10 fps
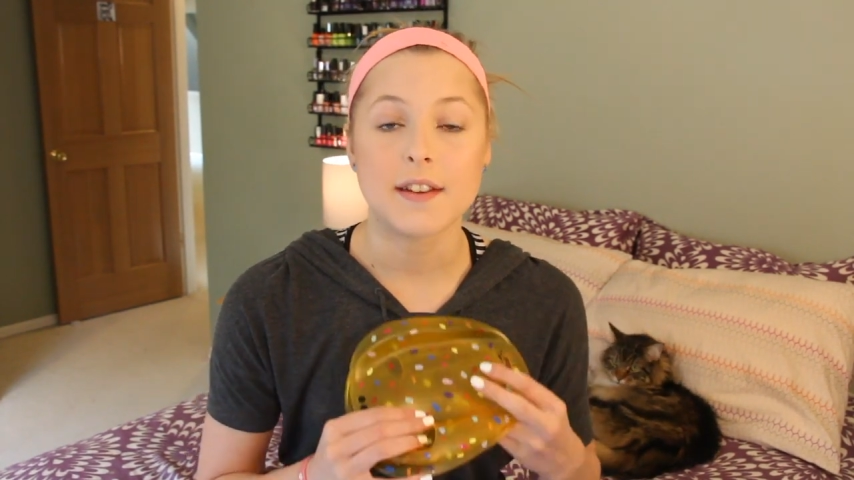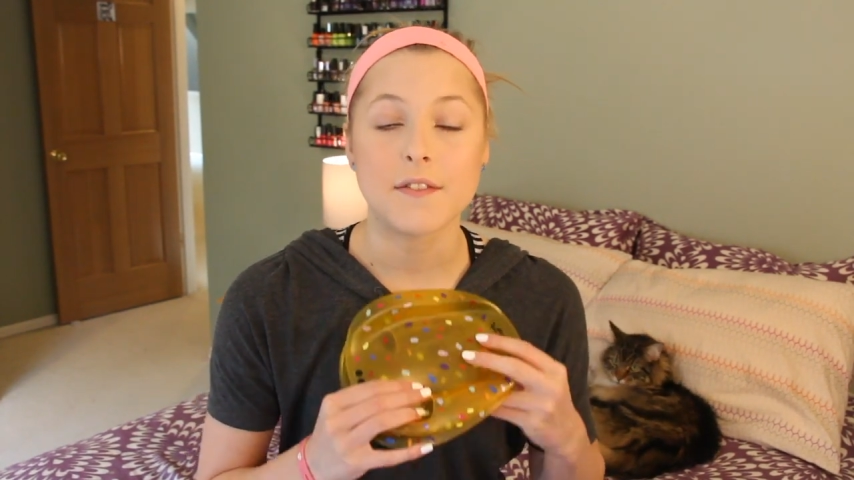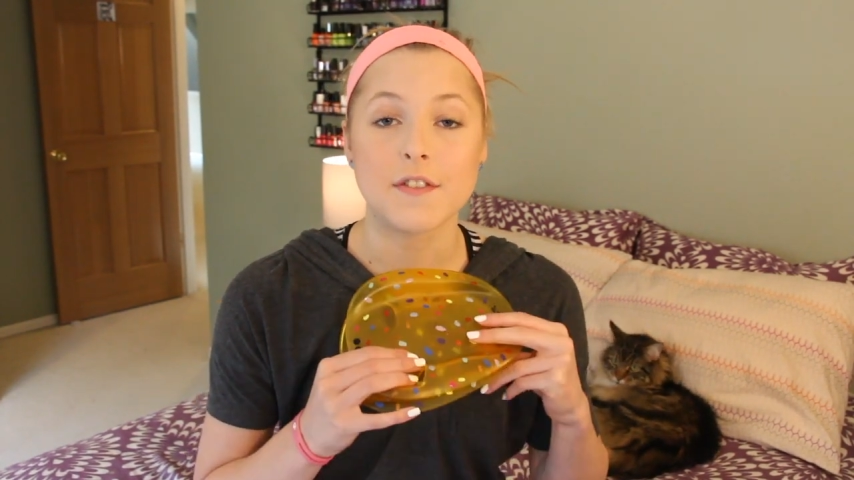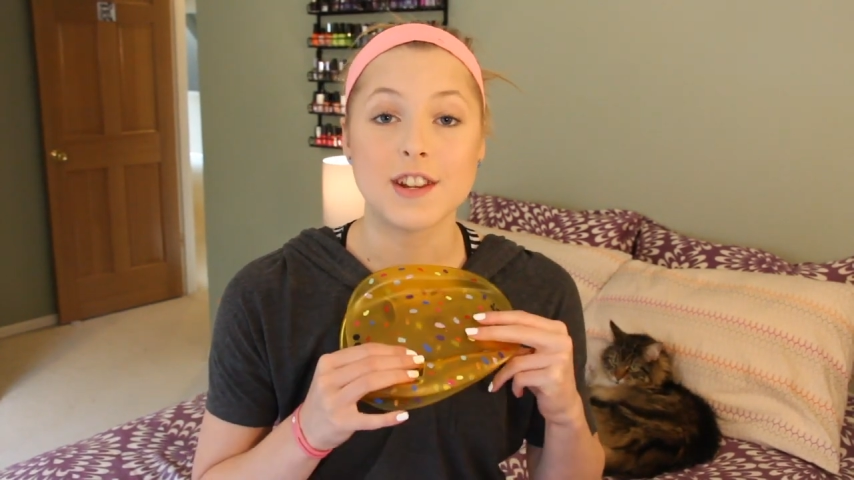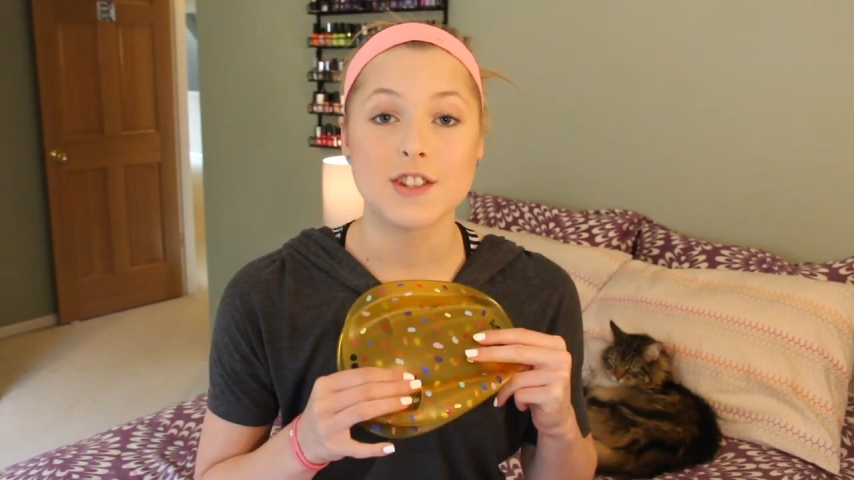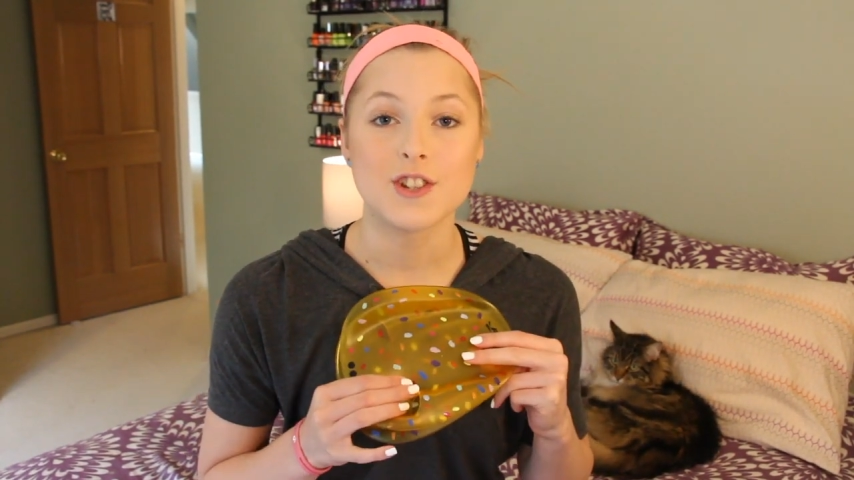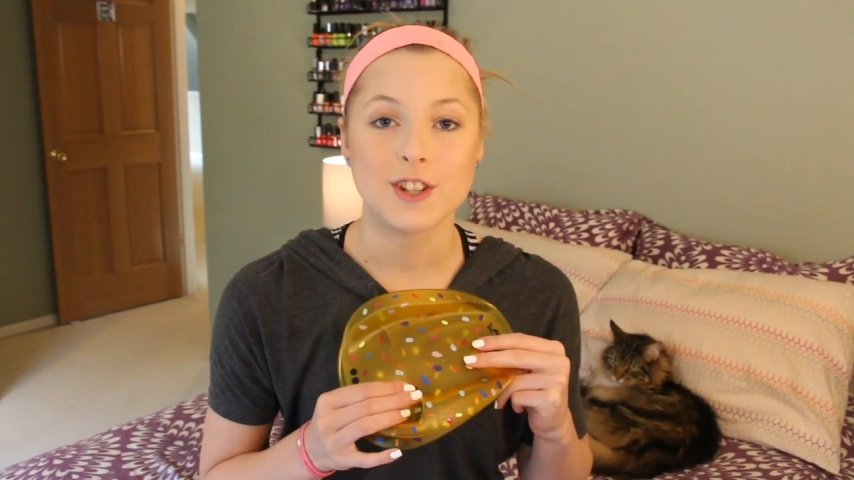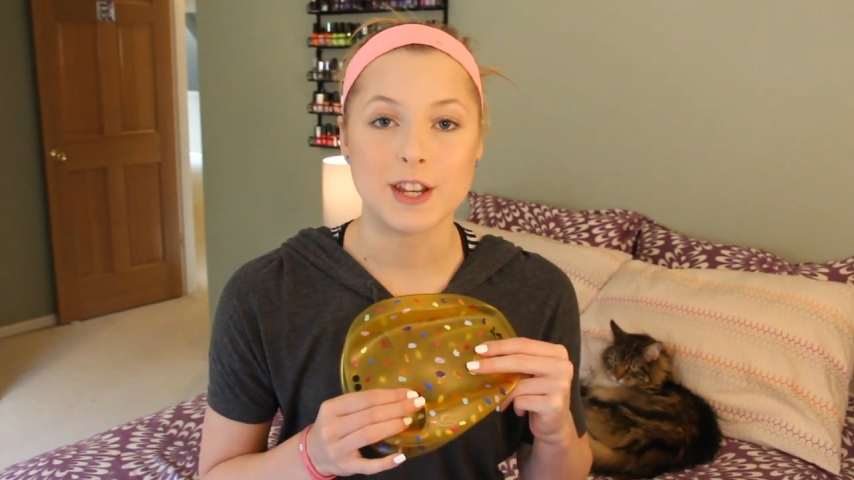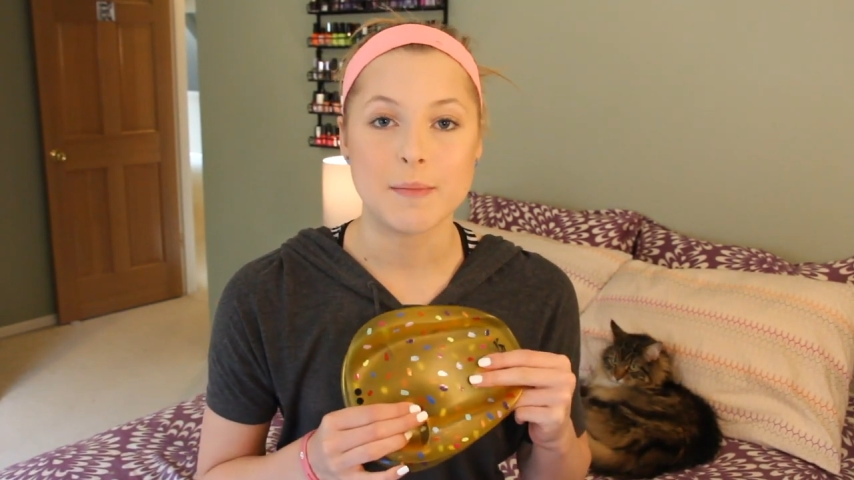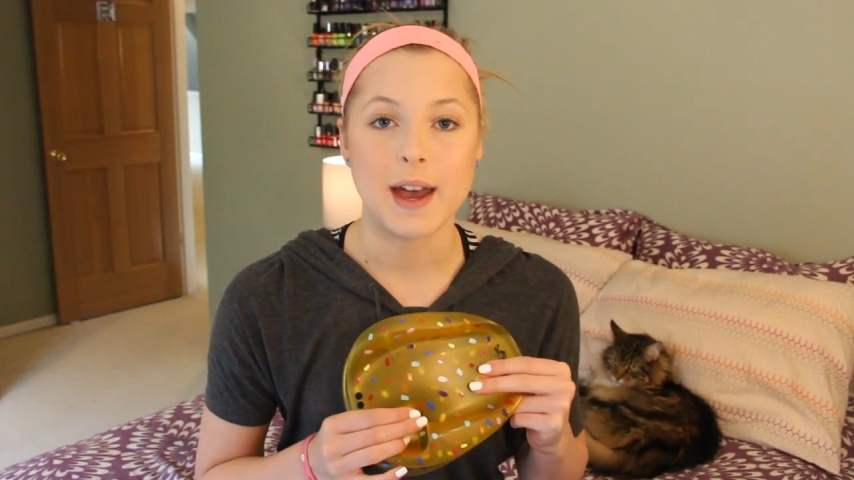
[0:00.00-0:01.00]
FINIS
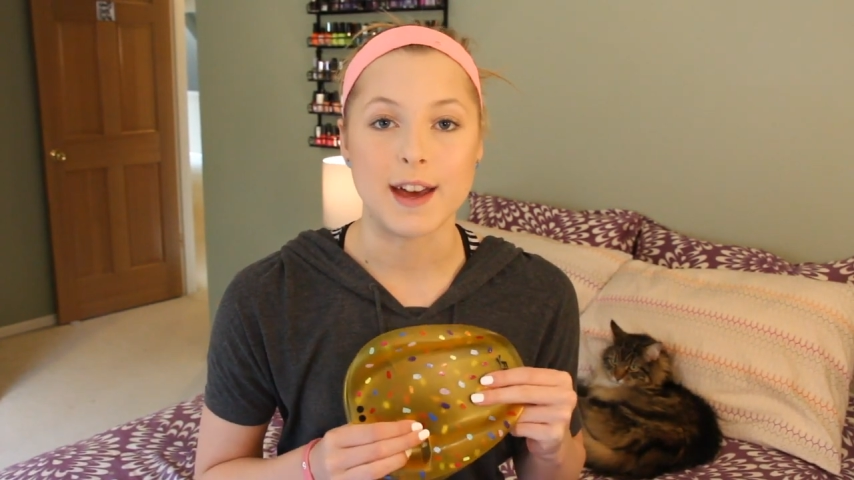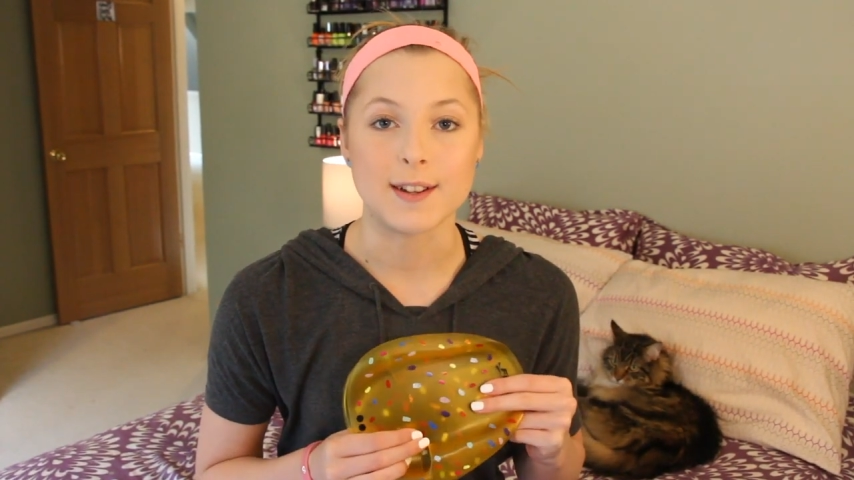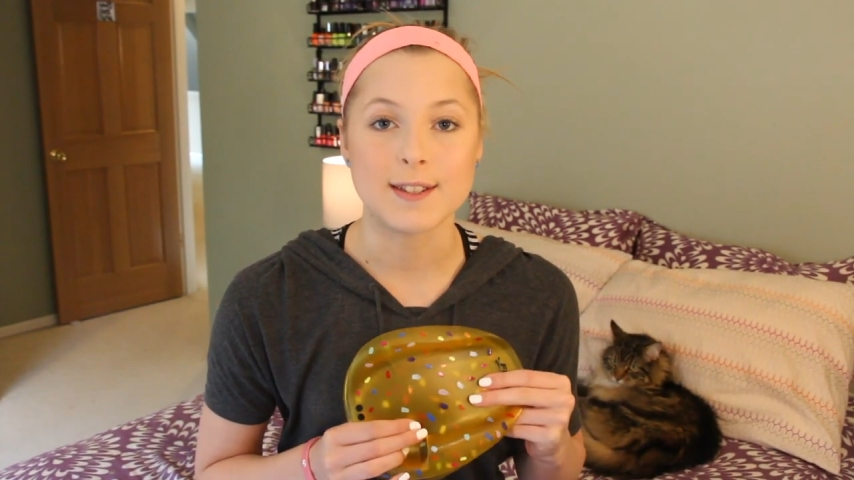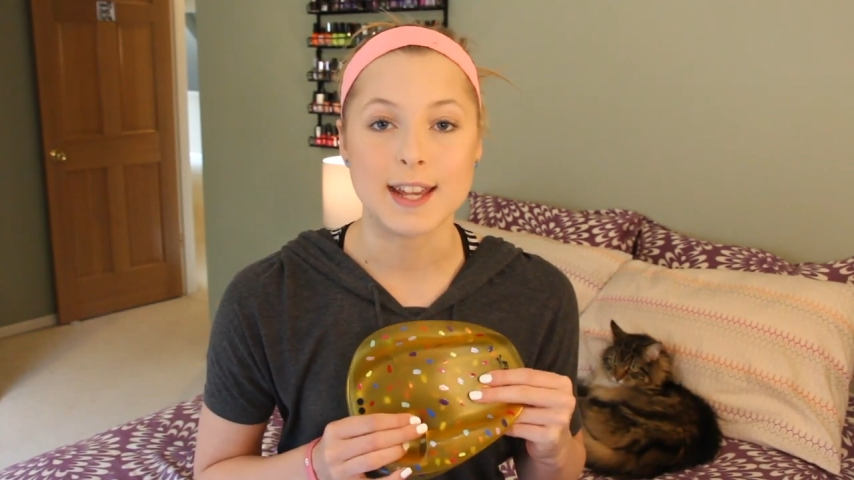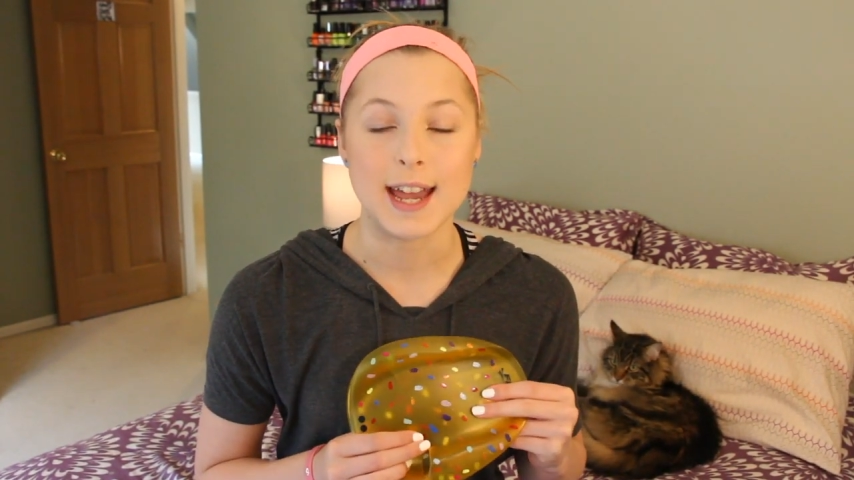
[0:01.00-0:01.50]
agility paddles,